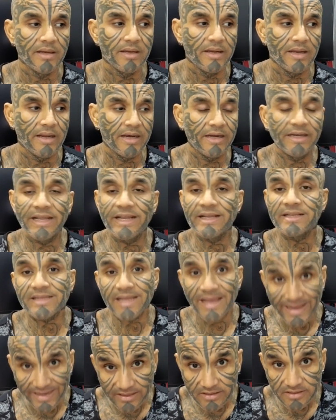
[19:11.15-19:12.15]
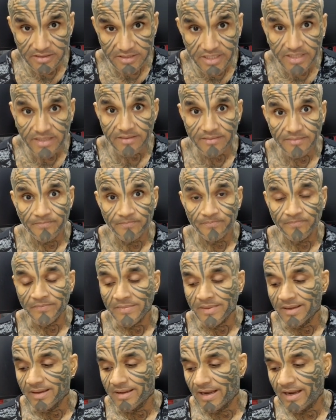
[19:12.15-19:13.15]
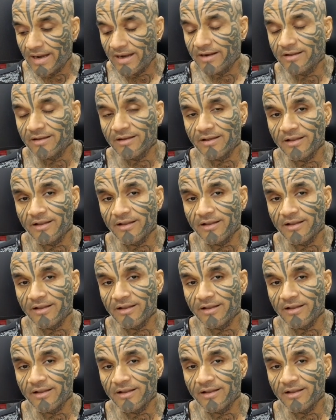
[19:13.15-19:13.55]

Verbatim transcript: it takes energy. And